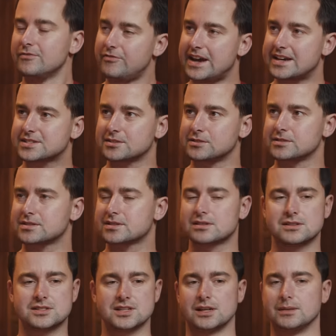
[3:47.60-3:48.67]
vessels,
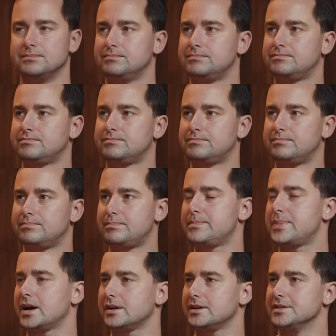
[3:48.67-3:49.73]
I'd say a
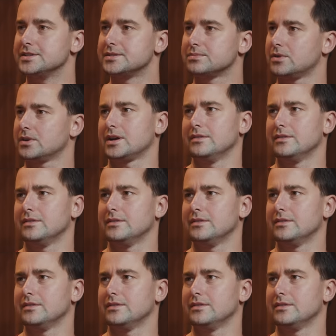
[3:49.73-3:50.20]
butt is what,